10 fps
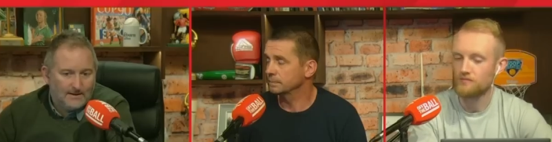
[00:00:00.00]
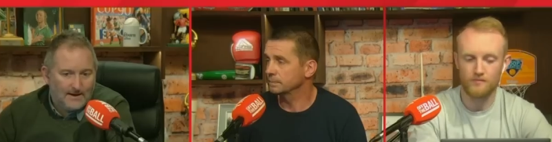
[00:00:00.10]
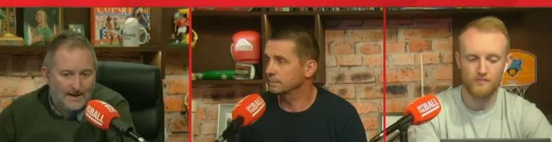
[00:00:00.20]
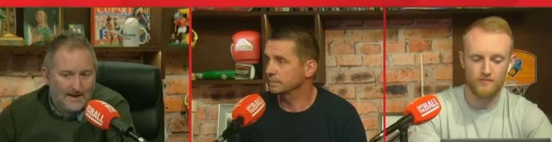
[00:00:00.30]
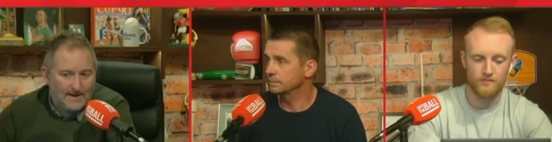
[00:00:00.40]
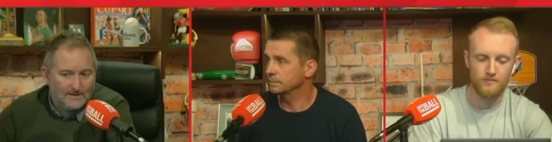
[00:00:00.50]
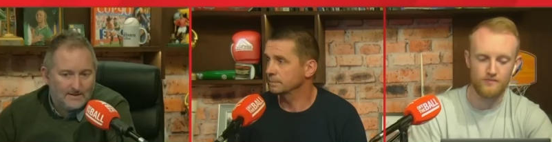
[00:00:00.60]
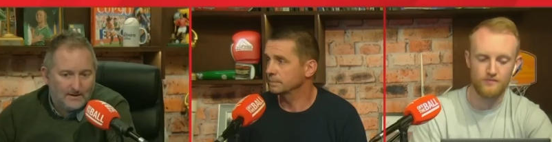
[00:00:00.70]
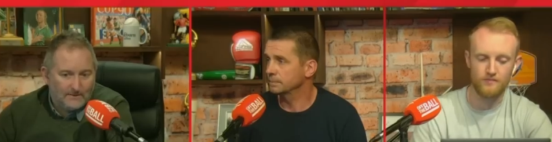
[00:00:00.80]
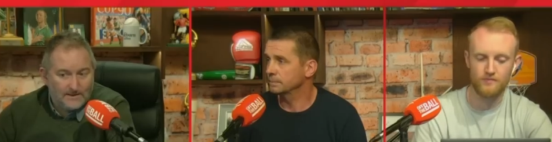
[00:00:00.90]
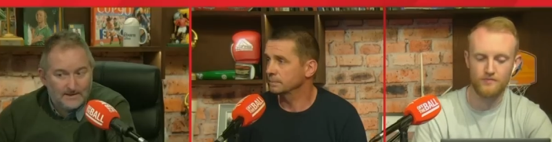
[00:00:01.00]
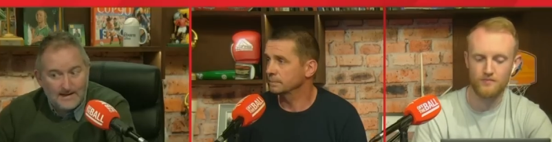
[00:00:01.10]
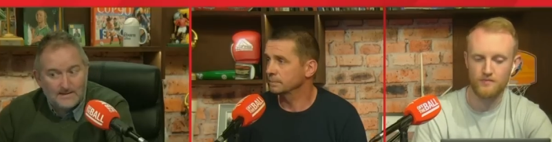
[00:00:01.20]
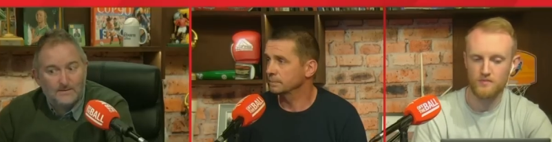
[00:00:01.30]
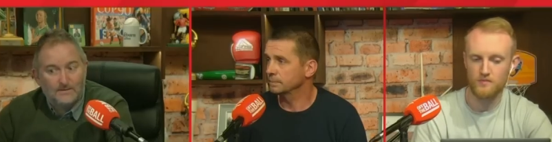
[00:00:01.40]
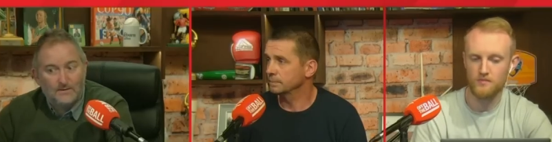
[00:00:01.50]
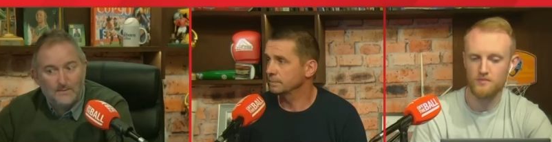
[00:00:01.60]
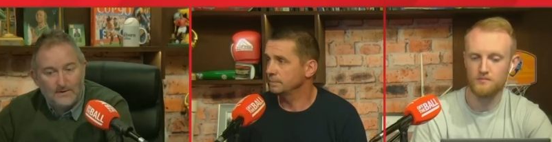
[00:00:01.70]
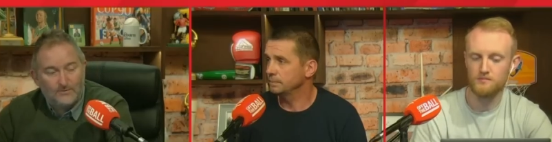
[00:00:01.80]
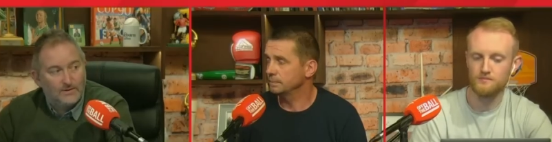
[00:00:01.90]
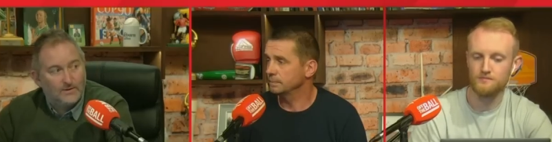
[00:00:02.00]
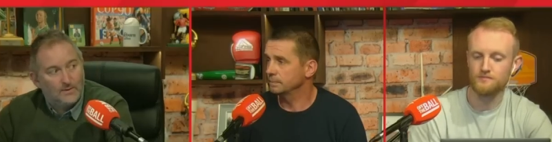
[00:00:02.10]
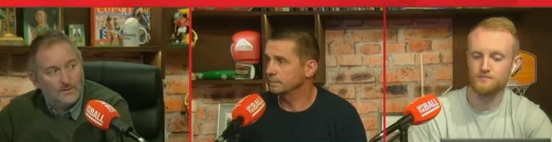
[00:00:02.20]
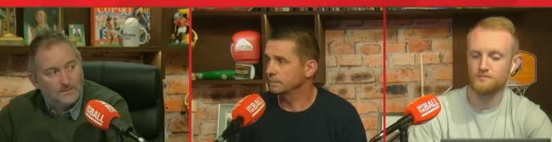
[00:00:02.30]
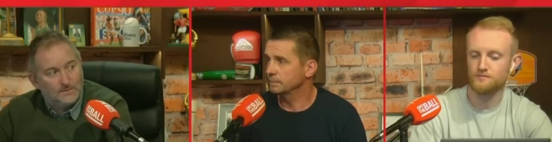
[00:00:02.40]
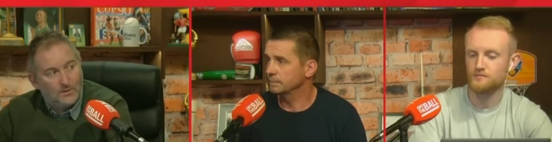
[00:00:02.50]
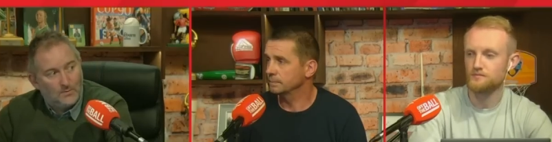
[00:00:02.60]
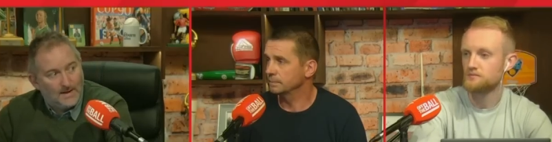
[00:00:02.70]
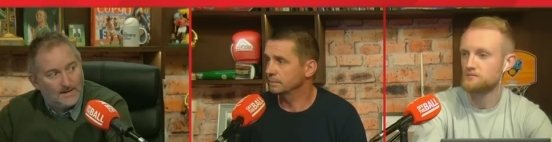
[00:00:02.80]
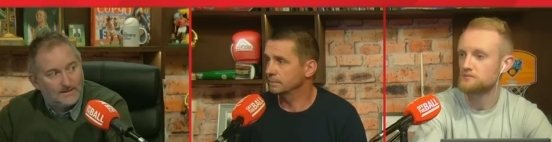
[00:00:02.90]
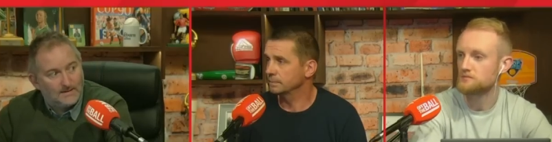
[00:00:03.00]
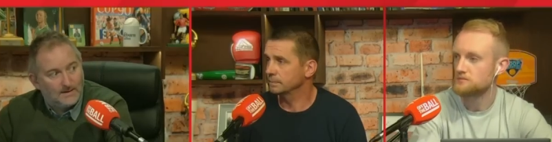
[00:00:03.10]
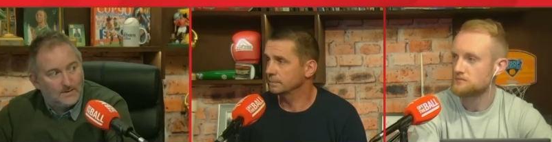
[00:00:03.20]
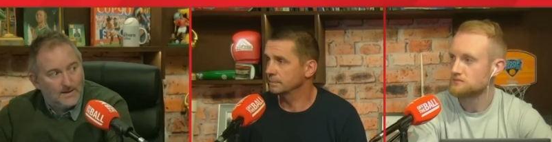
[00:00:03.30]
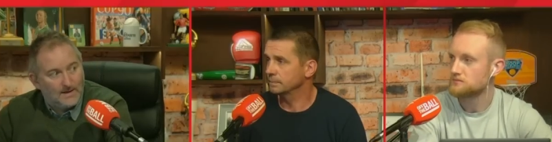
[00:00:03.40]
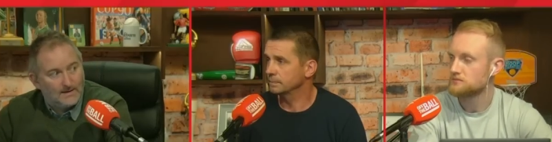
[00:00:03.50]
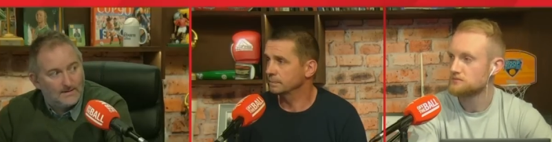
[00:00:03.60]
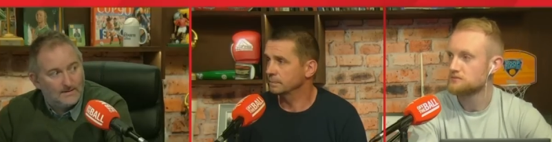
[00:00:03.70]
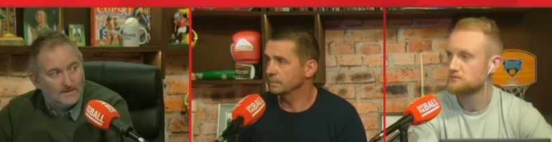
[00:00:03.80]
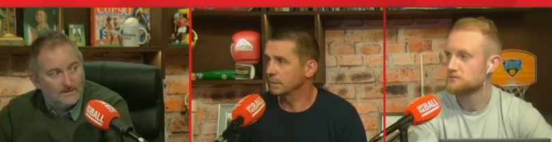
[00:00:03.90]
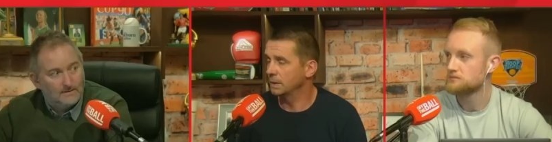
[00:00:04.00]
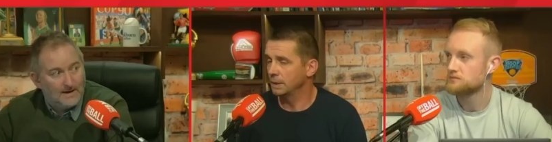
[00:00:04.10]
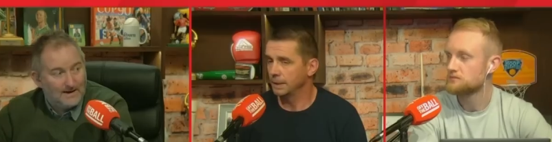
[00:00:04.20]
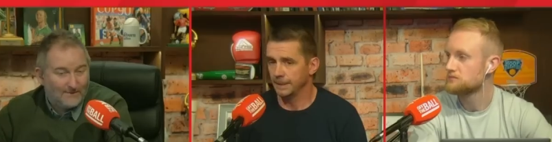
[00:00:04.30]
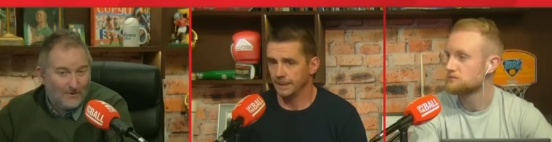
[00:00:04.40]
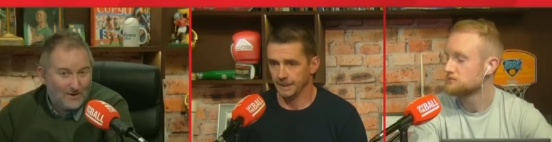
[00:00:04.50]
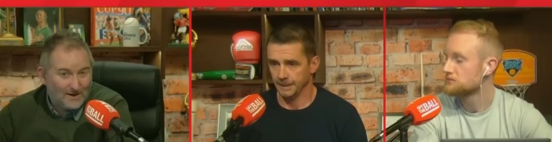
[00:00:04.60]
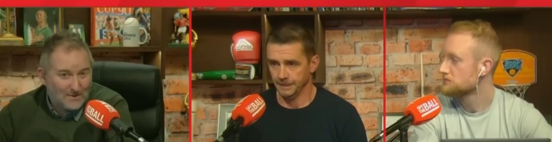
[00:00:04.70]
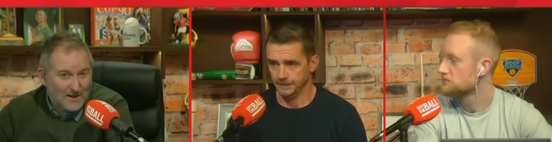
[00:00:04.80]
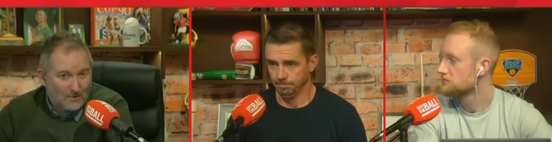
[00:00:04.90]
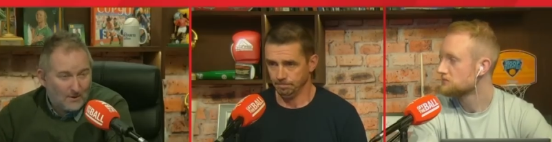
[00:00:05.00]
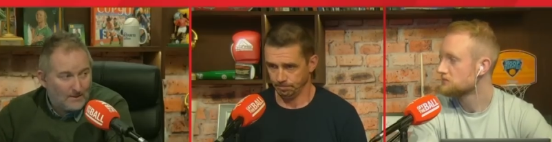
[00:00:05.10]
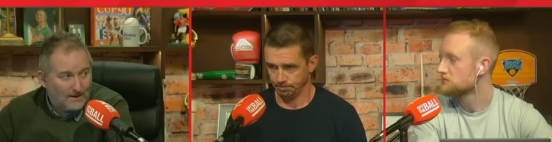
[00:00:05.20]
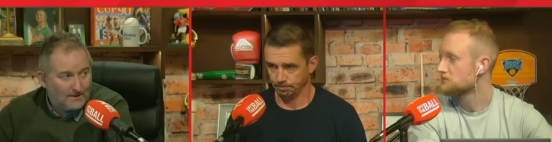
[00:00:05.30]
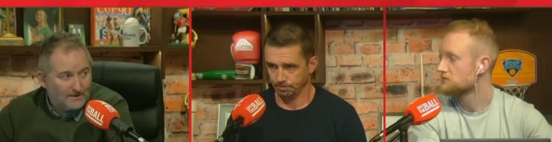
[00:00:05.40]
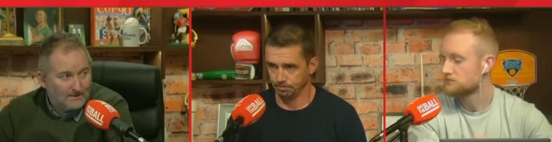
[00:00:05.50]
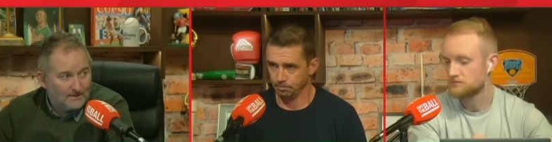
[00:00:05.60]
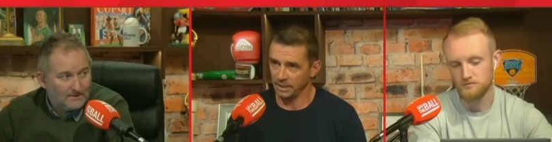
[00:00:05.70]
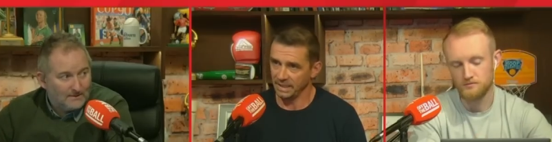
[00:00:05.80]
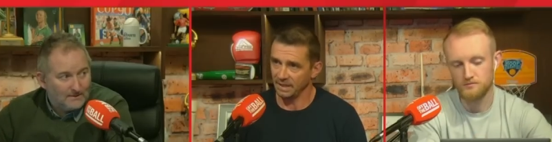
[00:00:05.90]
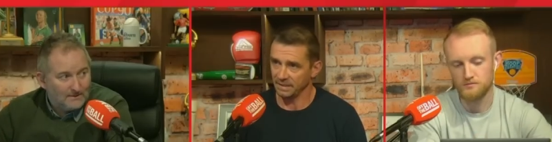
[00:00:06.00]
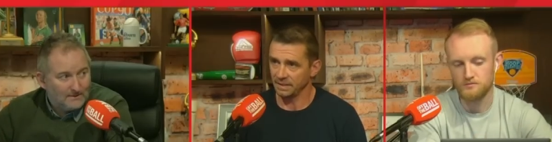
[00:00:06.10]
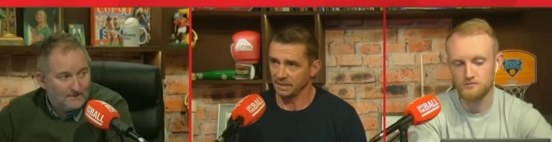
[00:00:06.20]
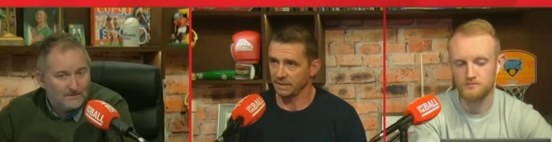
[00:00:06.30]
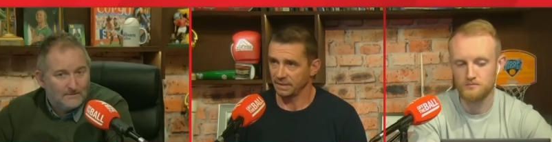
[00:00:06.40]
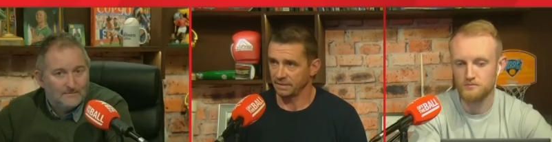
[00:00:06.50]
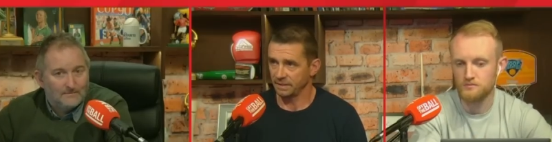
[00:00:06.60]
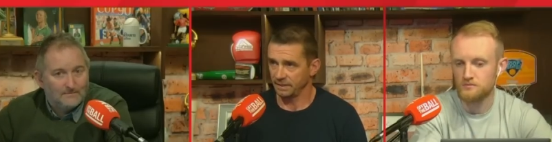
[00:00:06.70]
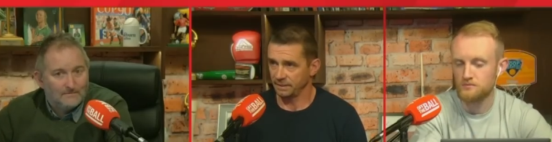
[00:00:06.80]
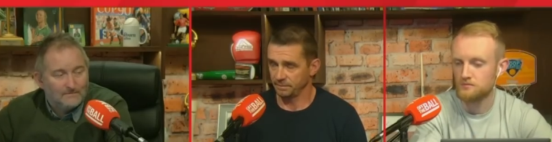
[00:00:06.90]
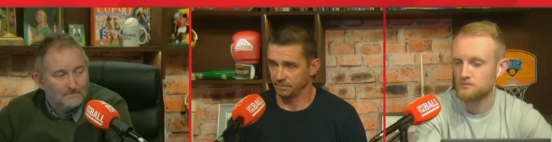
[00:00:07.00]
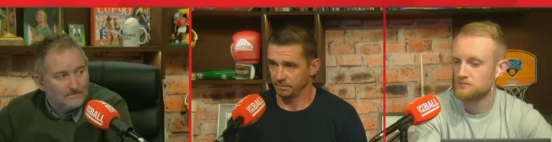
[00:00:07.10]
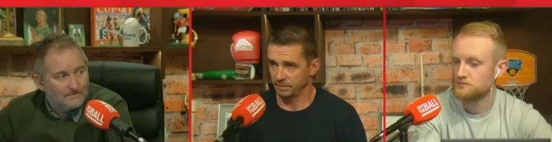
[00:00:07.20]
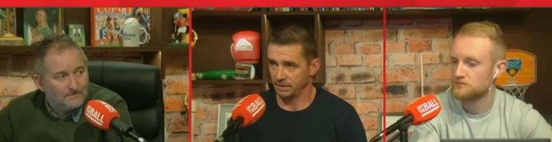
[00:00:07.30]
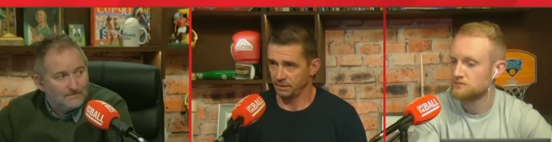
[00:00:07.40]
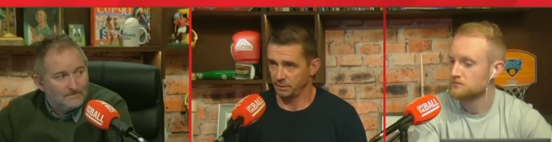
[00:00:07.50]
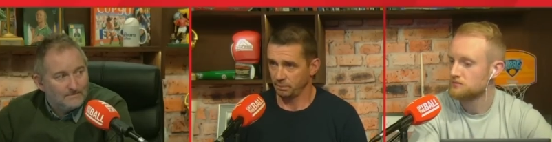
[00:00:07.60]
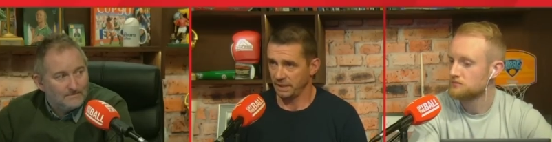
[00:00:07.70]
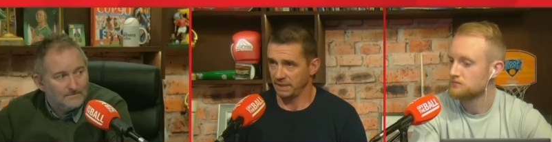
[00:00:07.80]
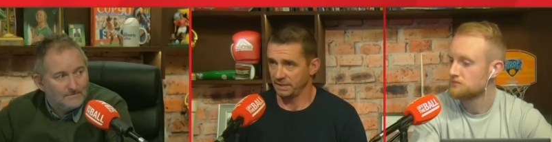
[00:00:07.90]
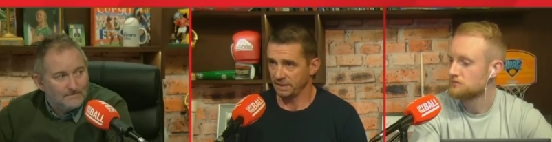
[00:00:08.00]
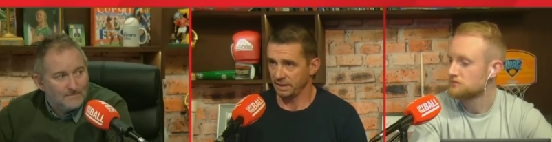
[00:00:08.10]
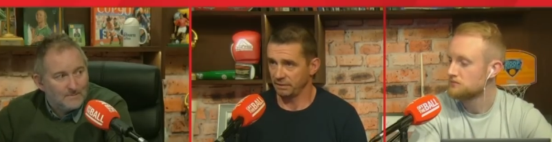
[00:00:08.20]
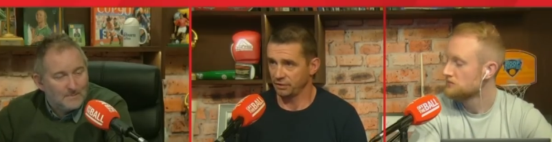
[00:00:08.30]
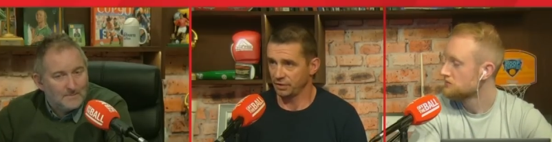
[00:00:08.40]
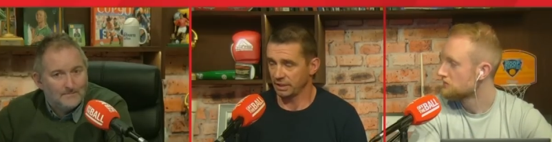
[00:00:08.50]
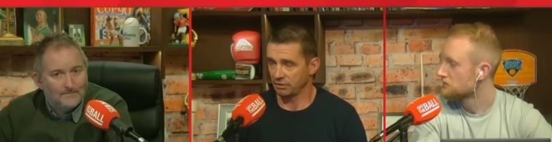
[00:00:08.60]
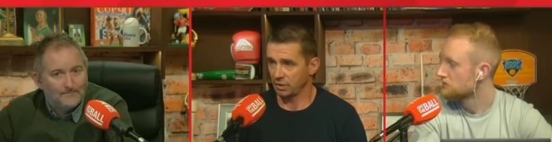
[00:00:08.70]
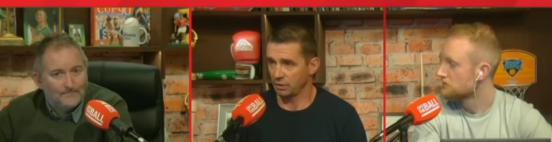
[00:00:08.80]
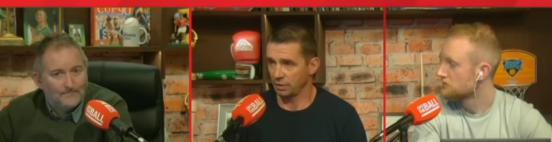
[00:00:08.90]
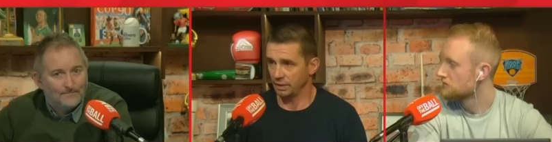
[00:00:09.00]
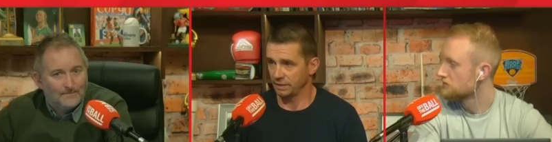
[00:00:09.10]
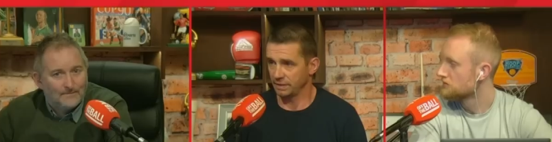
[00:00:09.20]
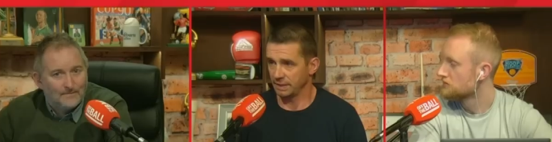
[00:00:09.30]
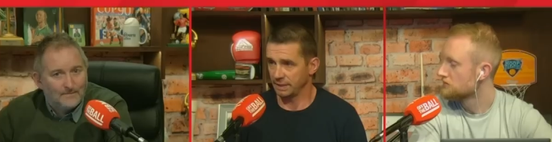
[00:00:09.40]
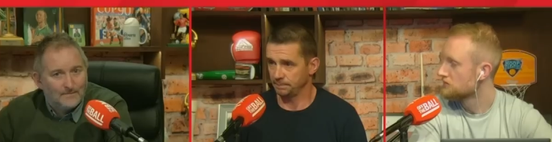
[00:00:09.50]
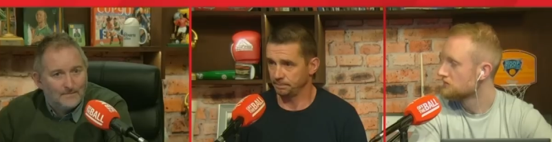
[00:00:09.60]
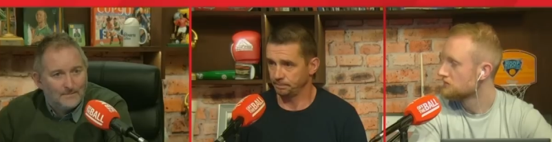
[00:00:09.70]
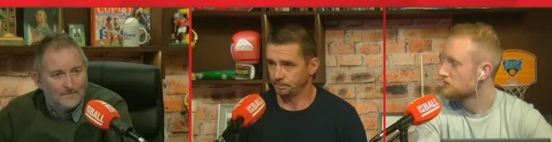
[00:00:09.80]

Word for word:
Speaker 1: ahead of his Leinster compatriot who he was up against at the weekend, and Frawley as well, probably.
Speaker 2: Yeah, I think that the pleasing thing for Jack Crowley is, you know,